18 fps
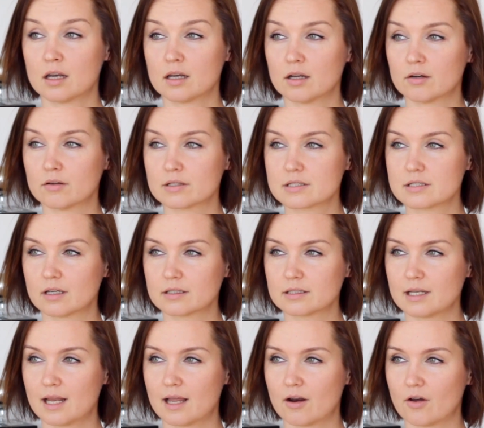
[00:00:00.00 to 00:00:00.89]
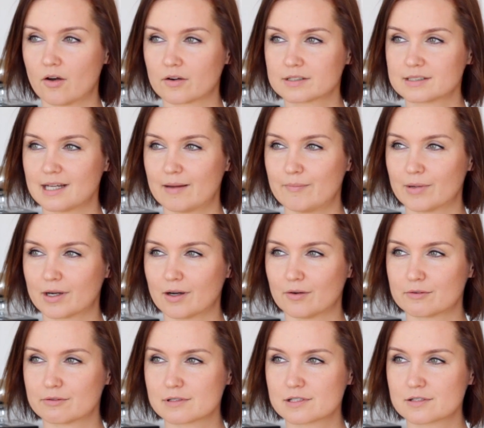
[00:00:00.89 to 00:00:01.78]
No, it's not a long time
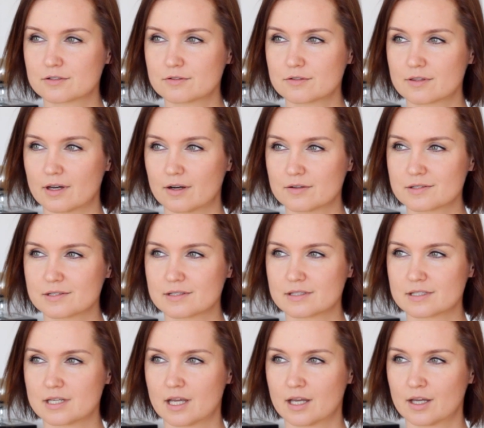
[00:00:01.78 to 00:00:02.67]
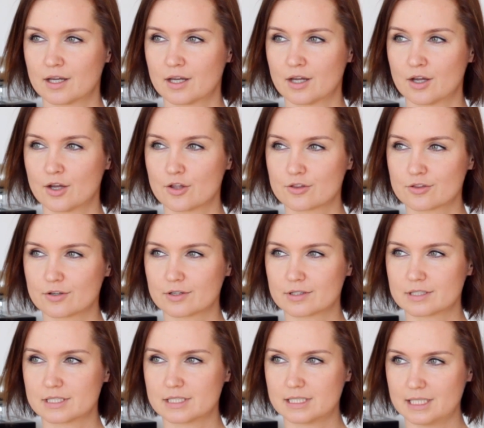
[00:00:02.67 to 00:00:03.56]
ago, it was
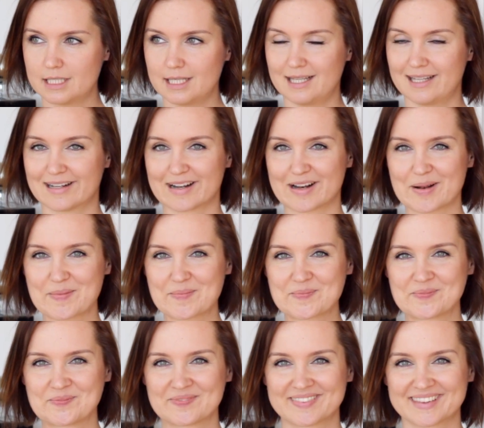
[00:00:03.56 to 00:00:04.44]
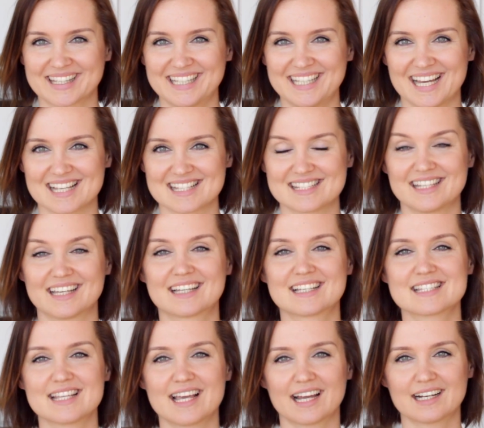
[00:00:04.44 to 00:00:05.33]
2013. Yes,
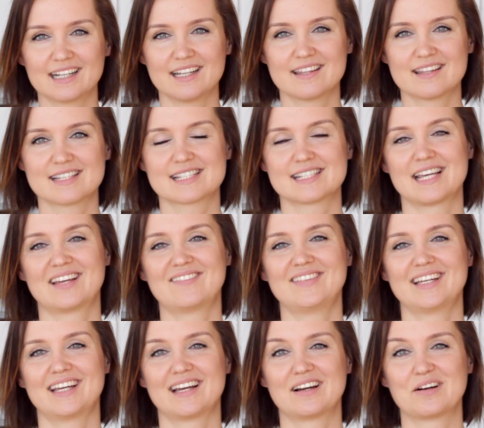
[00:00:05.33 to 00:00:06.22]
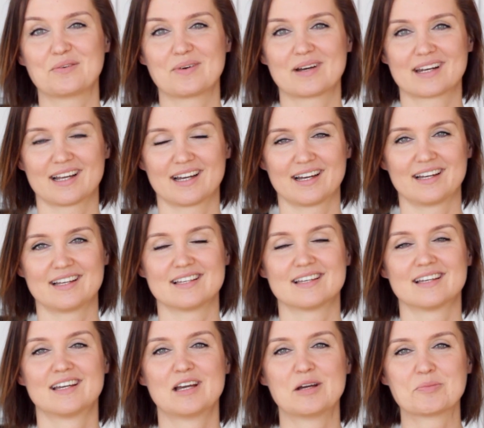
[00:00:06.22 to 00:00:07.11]
exactly the same year when
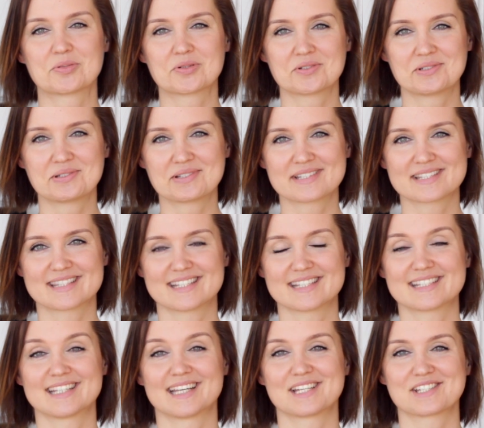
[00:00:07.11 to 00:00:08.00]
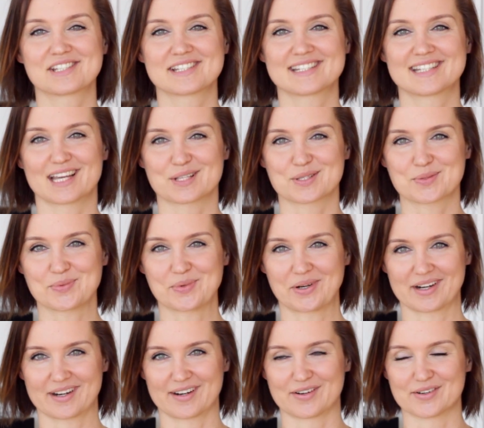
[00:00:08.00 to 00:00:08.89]
I produced the Sanchez Dance
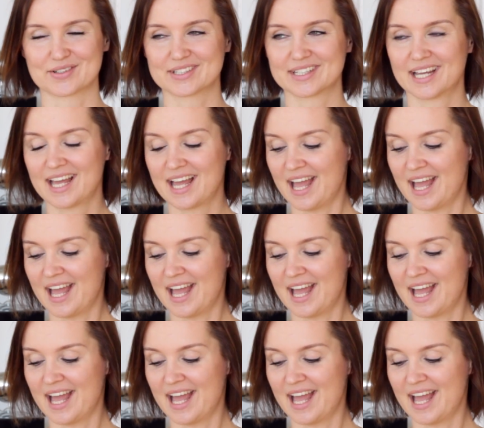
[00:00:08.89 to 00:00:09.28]
workout.